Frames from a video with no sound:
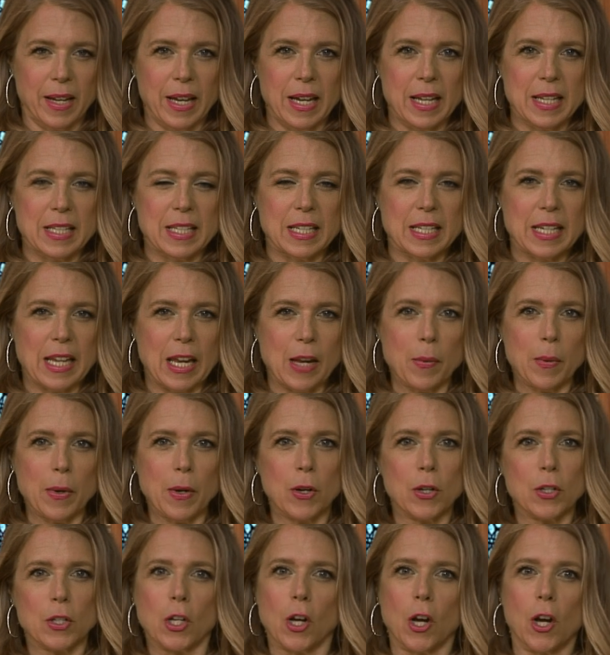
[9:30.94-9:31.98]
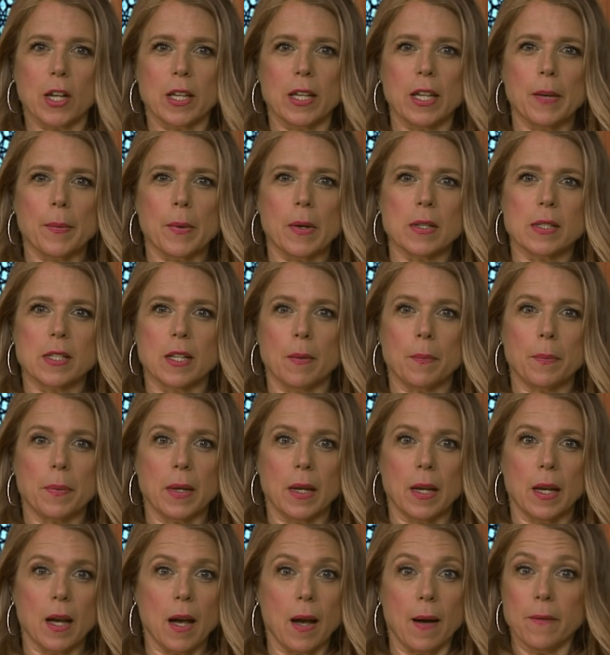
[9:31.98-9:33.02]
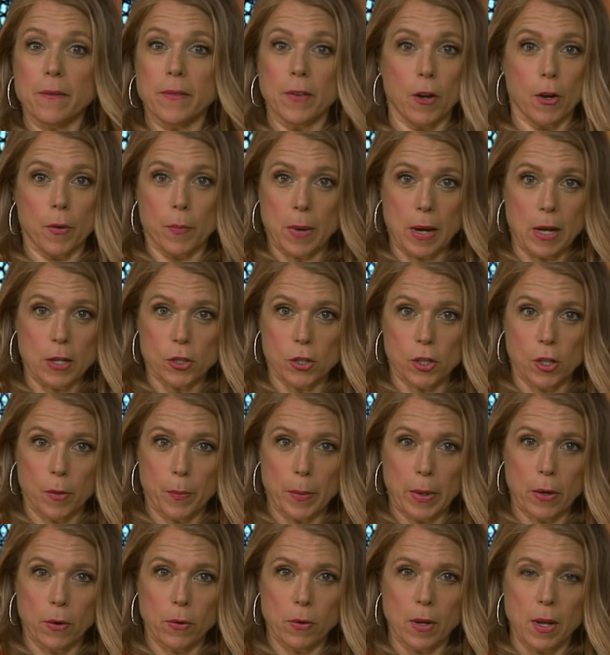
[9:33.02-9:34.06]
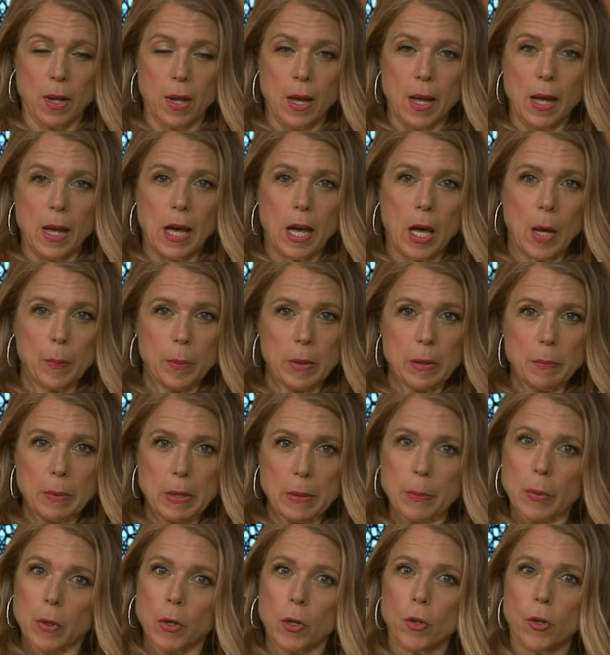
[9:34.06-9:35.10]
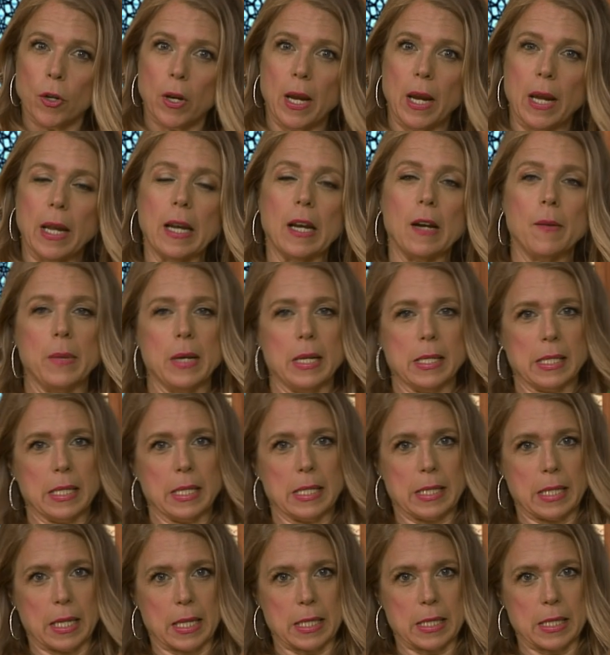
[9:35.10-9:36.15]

Today we are talking about something I'm very passionate about, helping people create an amazing sex